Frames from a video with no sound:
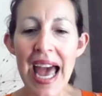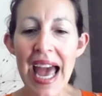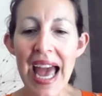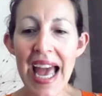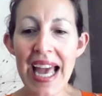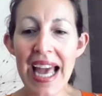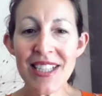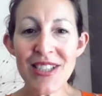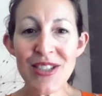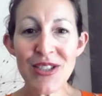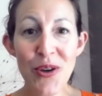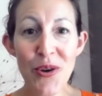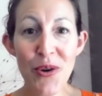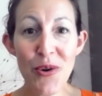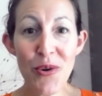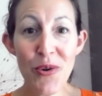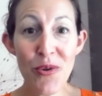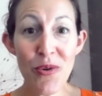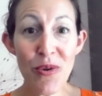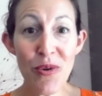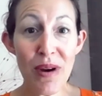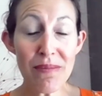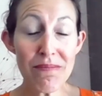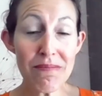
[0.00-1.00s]
And
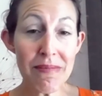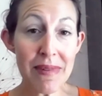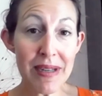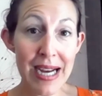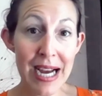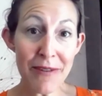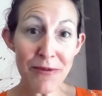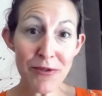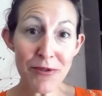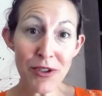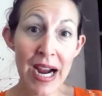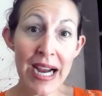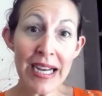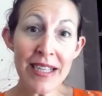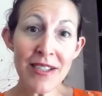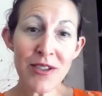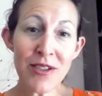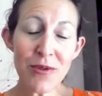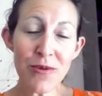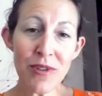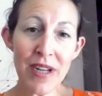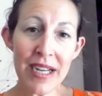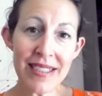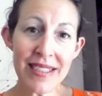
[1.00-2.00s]
so after high
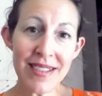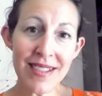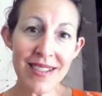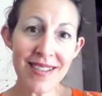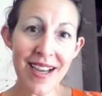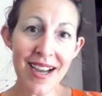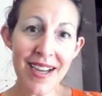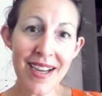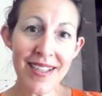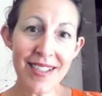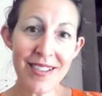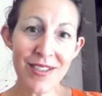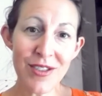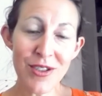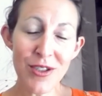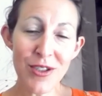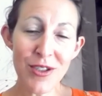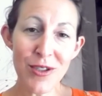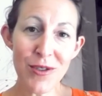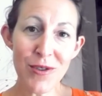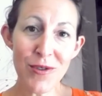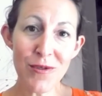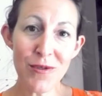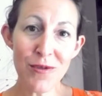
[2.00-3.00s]
school, I decided
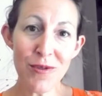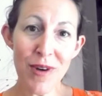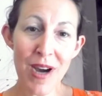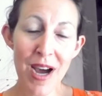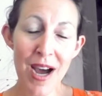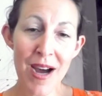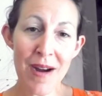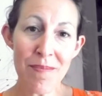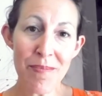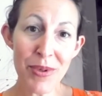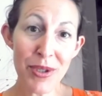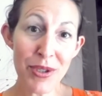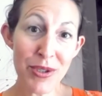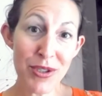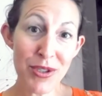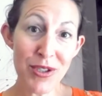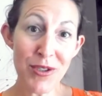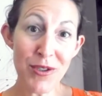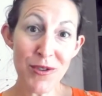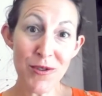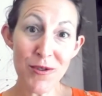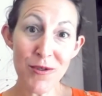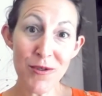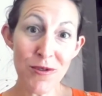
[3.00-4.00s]
to uh,
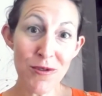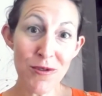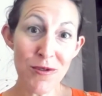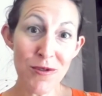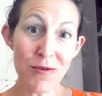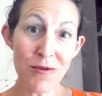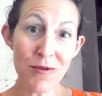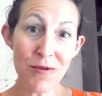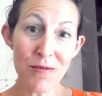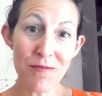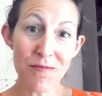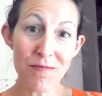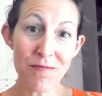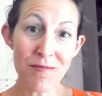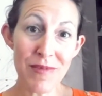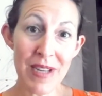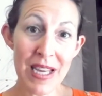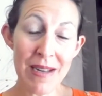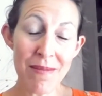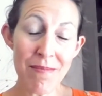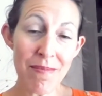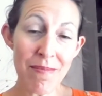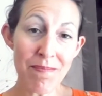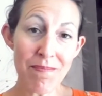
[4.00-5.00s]
pursue
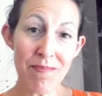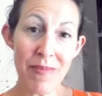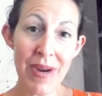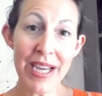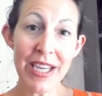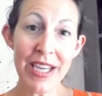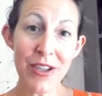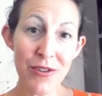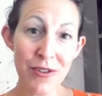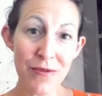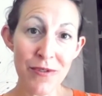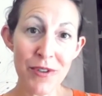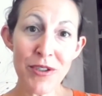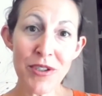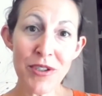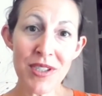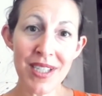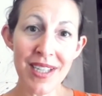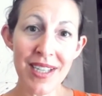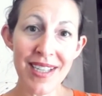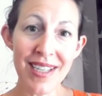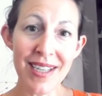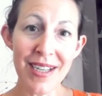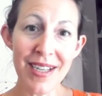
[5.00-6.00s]
in my
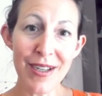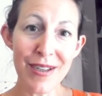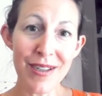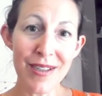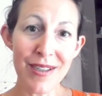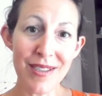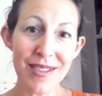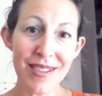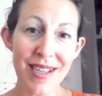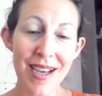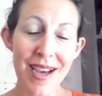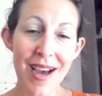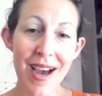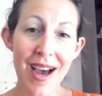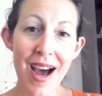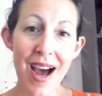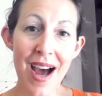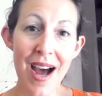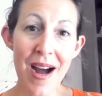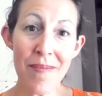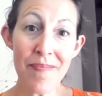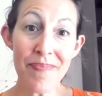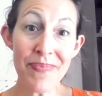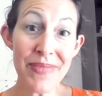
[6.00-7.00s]
university years
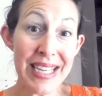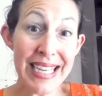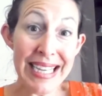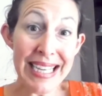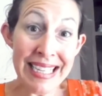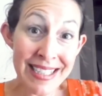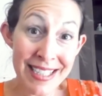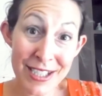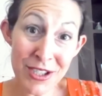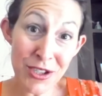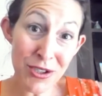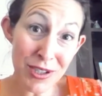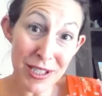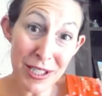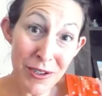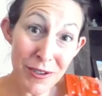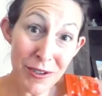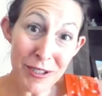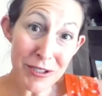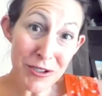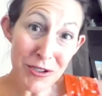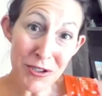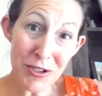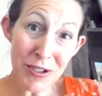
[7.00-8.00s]
um, English
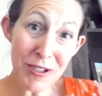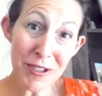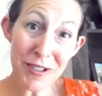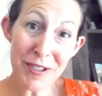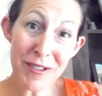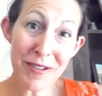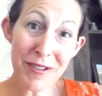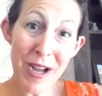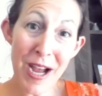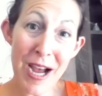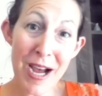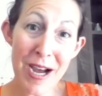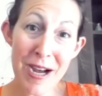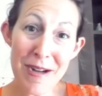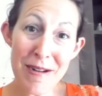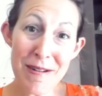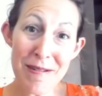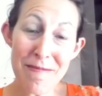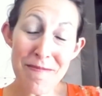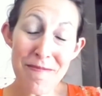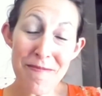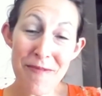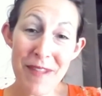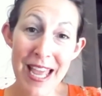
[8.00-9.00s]
literature uh,
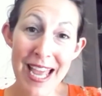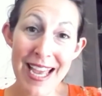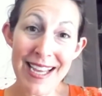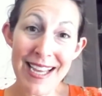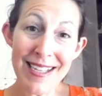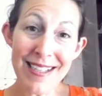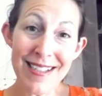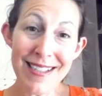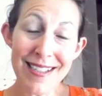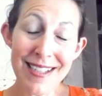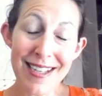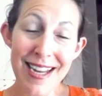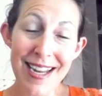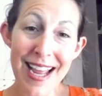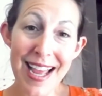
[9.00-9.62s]
and